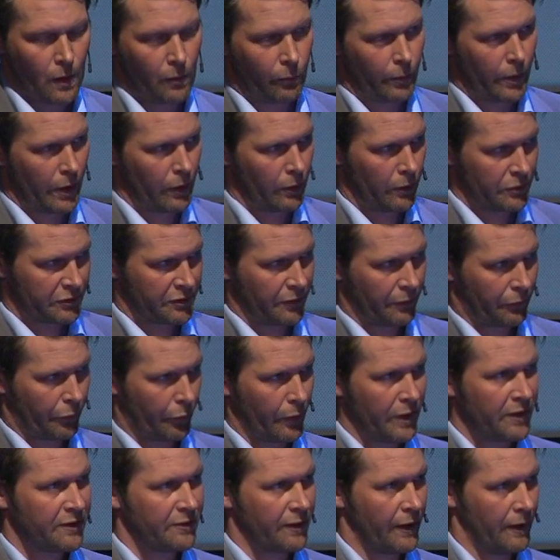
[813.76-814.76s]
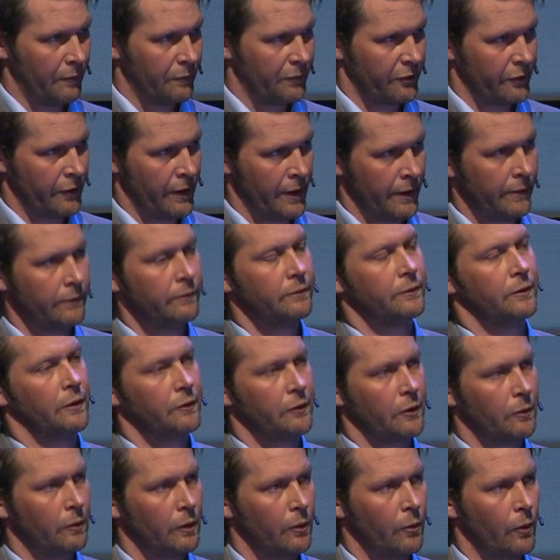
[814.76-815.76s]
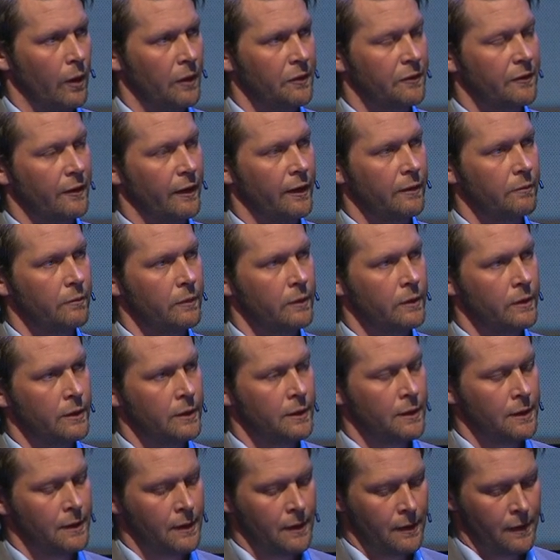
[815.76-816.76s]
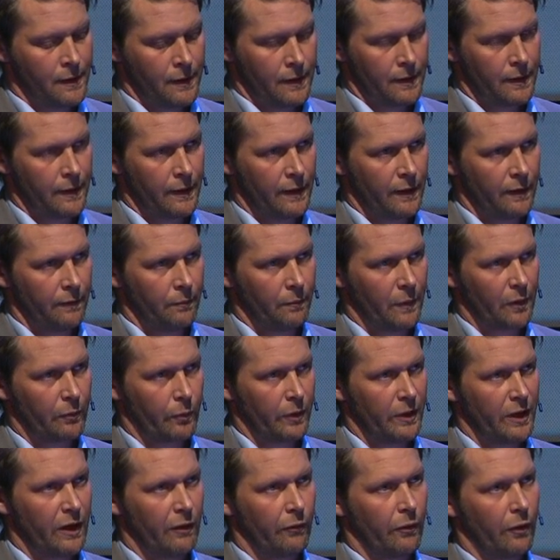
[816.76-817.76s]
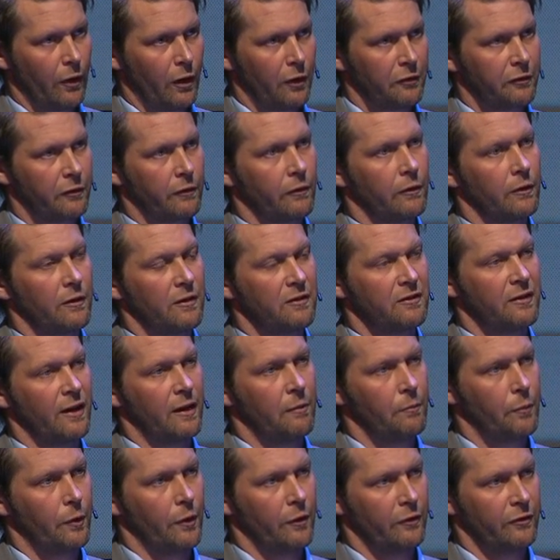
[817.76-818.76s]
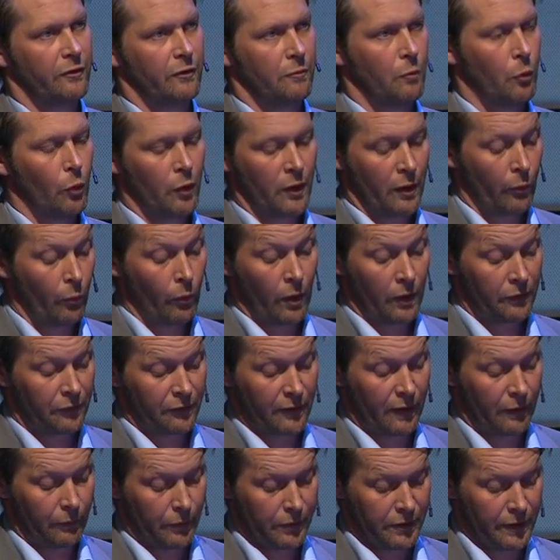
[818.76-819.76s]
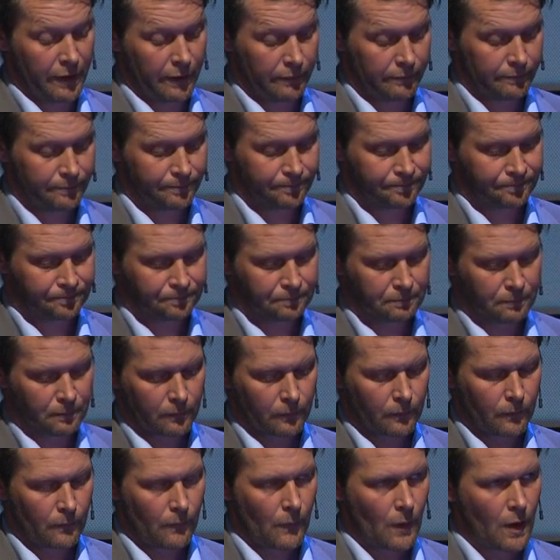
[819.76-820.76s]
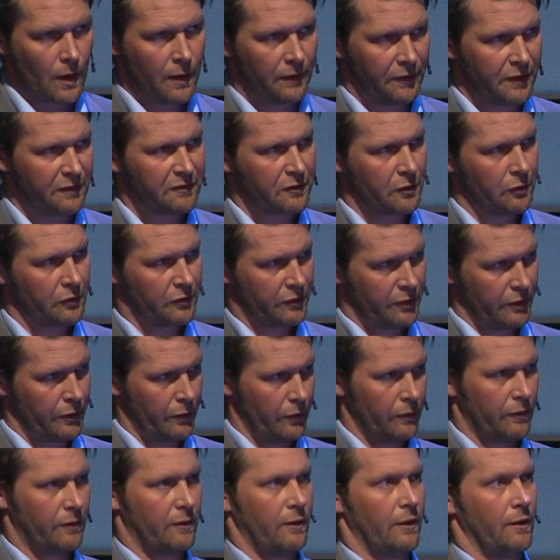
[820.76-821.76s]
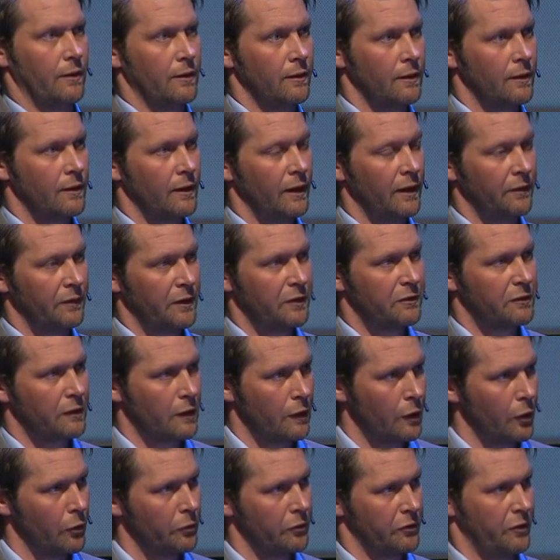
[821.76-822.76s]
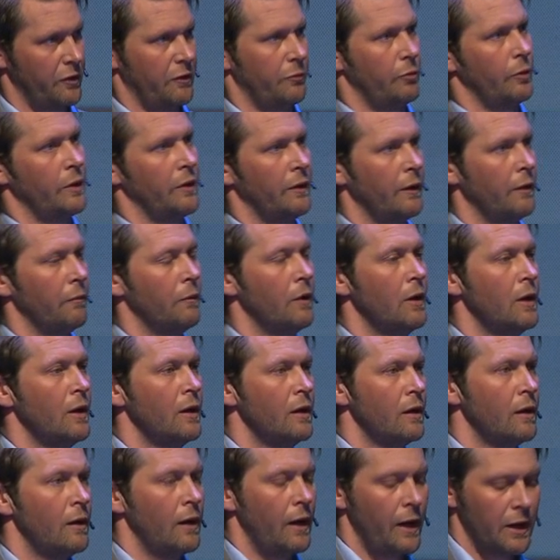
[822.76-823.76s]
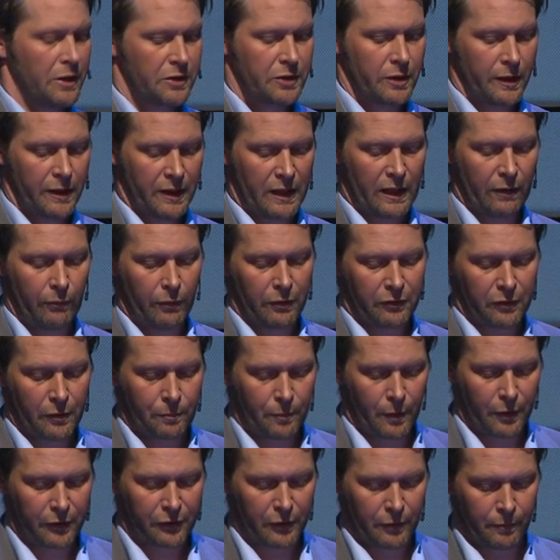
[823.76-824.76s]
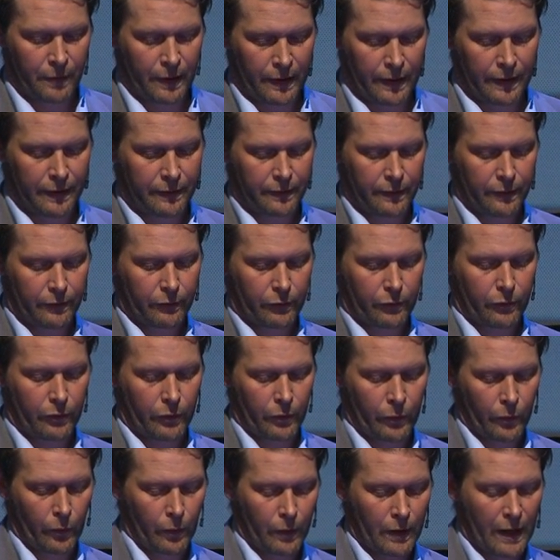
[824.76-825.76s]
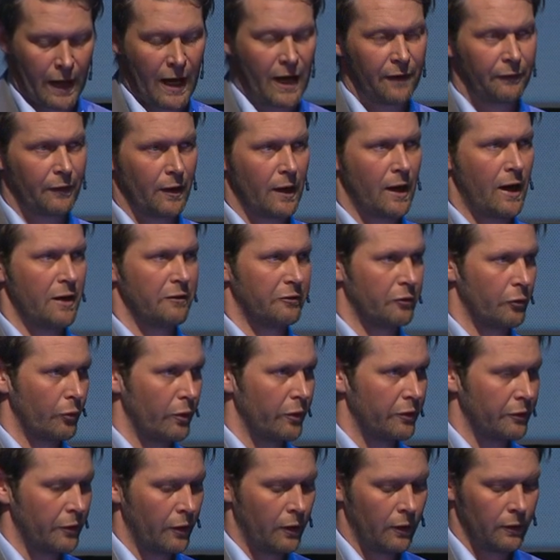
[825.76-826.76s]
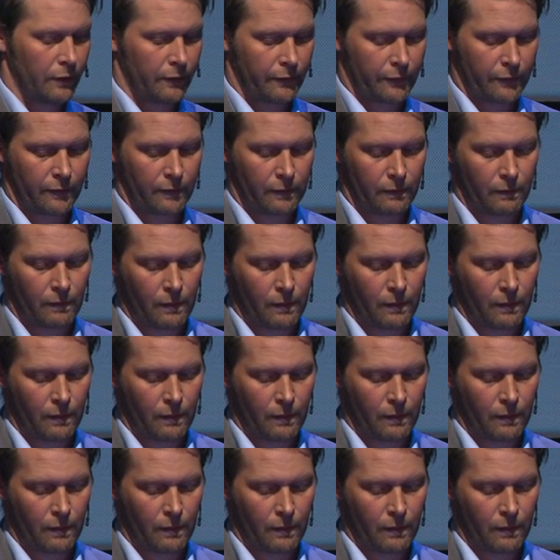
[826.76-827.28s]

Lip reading: We launch it 3 times a year, not only 1 time, but we never ask the same person more than 1 time a year. And this continuity and this closeness with them actually give us the possibility to analyze the result,